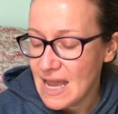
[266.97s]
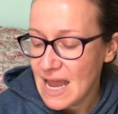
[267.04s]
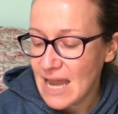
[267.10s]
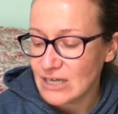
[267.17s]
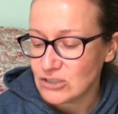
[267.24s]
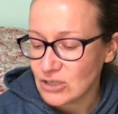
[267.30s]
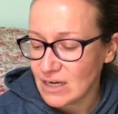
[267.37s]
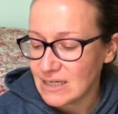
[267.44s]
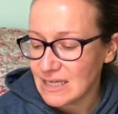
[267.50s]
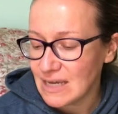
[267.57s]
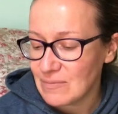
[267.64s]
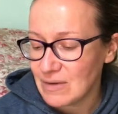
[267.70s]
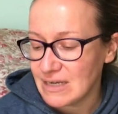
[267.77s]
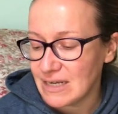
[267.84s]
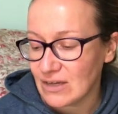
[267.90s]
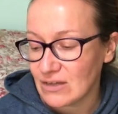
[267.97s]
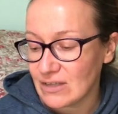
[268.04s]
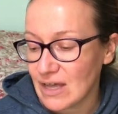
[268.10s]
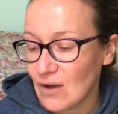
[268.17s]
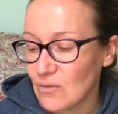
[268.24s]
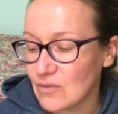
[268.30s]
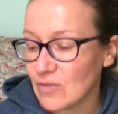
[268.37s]
I tried to get my nickel
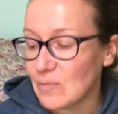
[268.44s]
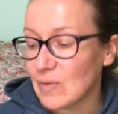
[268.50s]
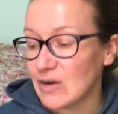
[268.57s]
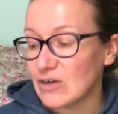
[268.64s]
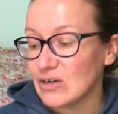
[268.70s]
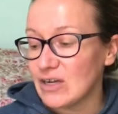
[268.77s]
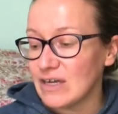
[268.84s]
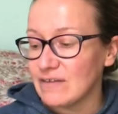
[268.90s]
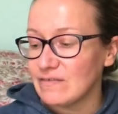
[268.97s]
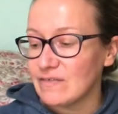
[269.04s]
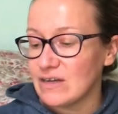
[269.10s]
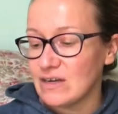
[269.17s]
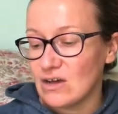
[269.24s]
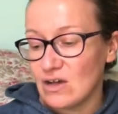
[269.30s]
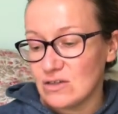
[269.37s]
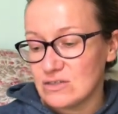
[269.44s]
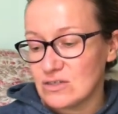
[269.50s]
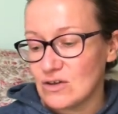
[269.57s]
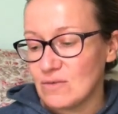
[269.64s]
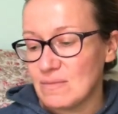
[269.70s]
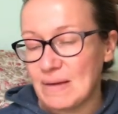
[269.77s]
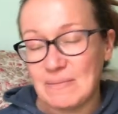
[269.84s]
out with a butter knife and
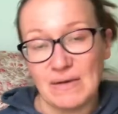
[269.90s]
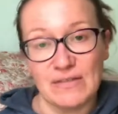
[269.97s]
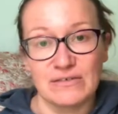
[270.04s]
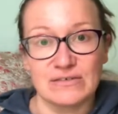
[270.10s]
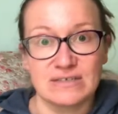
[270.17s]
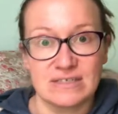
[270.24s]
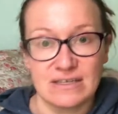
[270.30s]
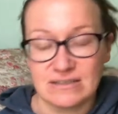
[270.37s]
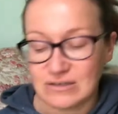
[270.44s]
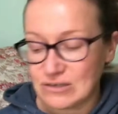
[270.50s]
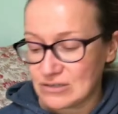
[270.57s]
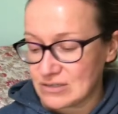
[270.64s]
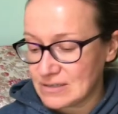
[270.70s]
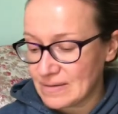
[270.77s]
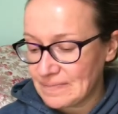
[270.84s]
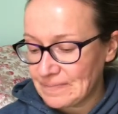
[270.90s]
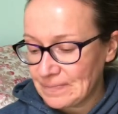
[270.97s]
also my mother's scissors.